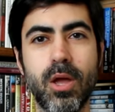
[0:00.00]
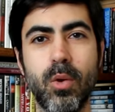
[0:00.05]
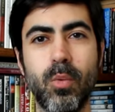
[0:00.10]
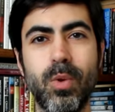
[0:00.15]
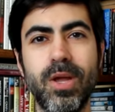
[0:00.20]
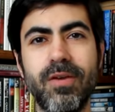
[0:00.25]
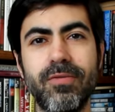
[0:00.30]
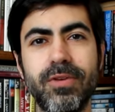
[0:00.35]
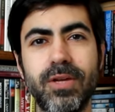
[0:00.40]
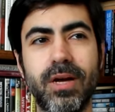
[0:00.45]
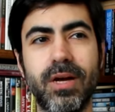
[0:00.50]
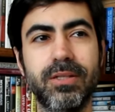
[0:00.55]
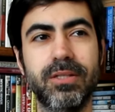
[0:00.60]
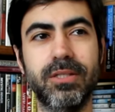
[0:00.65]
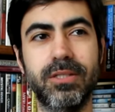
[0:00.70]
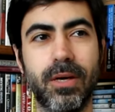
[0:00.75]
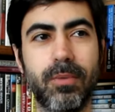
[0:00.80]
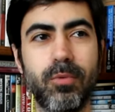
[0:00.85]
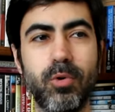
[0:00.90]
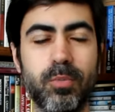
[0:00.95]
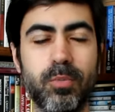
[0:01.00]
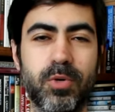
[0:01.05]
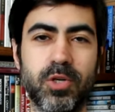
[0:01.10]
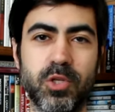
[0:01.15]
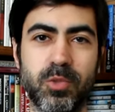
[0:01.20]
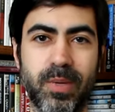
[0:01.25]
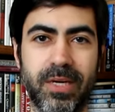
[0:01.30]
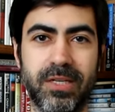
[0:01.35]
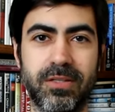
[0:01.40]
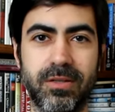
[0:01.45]
We have a double
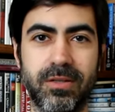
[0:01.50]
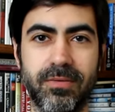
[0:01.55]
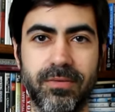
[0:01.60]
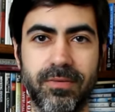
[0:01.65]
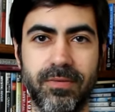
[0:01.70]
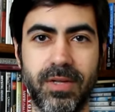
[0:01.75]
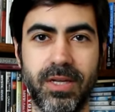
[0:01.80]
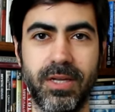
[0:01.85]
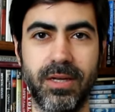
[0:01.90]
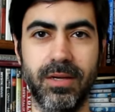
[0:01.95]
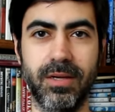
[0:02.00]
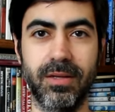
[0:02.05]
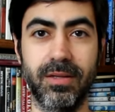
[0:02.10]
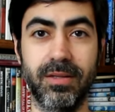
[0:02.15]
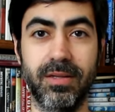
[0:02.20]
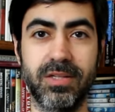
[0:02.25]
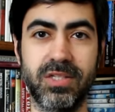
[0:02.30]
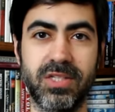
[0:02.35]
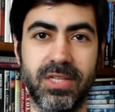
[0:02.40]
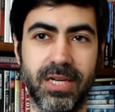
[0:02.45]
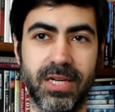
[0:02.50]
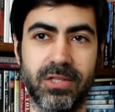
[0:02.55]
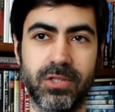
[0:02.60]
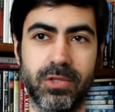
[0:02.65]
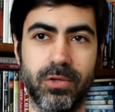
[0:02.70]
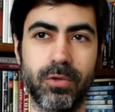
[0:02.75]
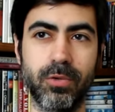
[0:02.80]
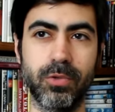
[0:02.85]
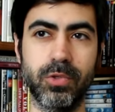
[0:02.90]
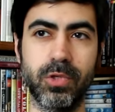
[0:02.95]
perspective in this
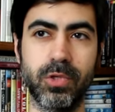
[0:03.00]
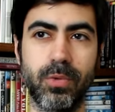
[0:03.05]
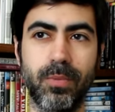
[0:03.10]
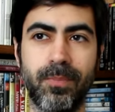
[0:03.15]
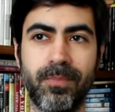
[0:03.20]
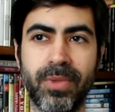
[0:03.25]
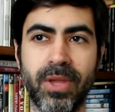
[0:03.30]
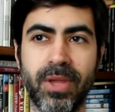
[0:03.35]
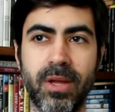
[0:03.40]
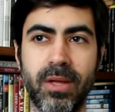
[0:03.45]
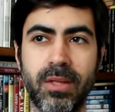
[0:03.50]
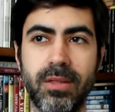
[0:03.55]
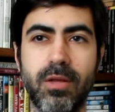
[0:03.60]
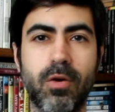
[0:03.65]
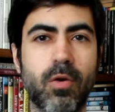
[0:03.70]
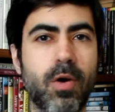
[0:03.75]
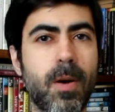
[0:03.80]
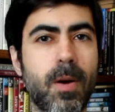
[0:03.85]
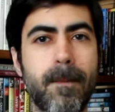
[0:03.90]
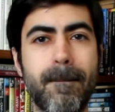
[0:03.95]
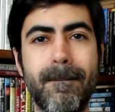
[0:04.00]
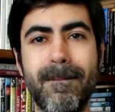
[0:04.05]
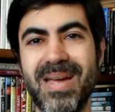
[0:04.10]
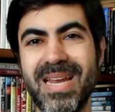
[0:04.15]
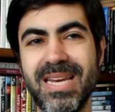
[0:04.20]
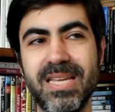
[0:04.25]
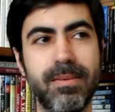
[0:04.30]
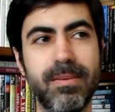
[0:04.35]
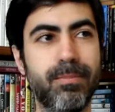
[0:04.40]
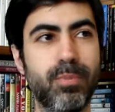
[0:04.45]
text also. There are
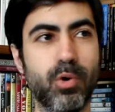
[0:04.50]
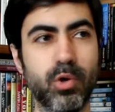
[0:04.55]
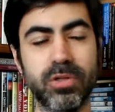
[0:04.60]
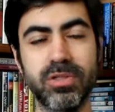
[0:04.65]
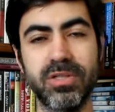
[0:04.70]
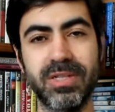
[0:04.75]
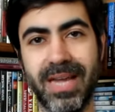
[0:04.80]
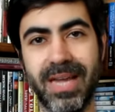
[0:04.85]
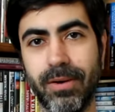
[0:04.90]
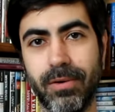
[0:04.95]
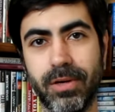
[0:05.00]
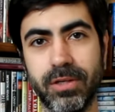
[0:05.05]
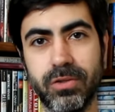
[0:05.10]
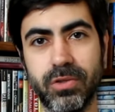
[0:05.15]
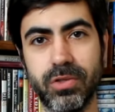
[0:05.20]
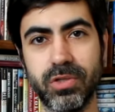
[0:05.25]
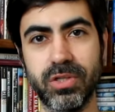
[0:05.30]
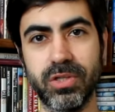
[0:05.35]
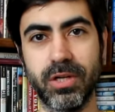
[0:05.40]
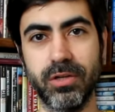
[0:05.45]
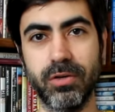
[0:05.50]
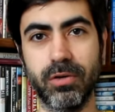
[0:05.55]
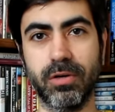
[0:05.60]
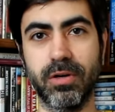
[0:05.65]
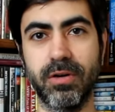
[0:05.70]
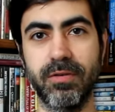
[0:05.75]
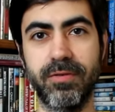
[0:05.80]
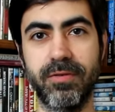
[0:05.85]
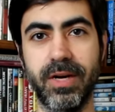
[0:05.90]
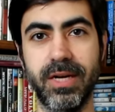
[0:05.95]
many important characters that you're
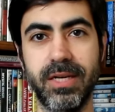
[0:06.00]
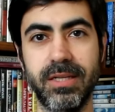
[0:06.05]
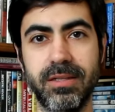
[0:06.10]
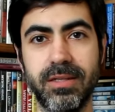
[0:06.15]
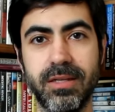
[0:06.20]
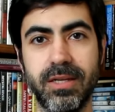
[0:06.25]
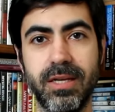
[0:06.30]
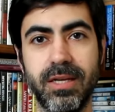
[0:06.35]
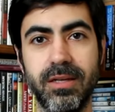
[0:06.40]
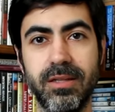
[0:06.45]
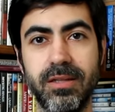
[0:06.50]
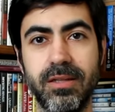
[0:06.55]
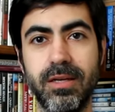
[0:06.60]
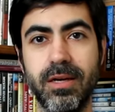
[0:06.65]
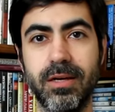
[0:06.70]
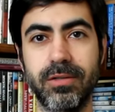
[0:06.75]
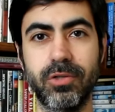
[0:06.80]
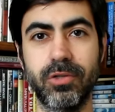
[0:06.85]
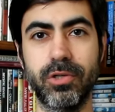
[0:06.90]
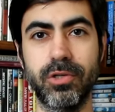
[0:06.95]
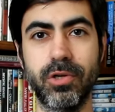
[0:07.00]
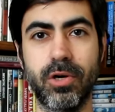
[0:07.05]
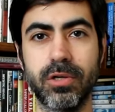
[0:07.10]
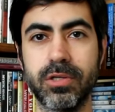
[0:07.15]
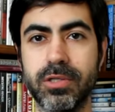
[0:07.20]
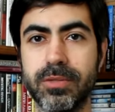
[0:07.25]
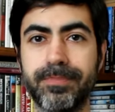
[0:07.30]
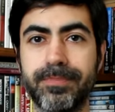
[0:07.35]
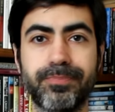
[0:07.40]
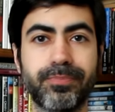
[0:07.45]
going to find in The
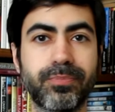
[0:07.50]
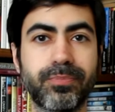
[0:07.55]
Underdogs.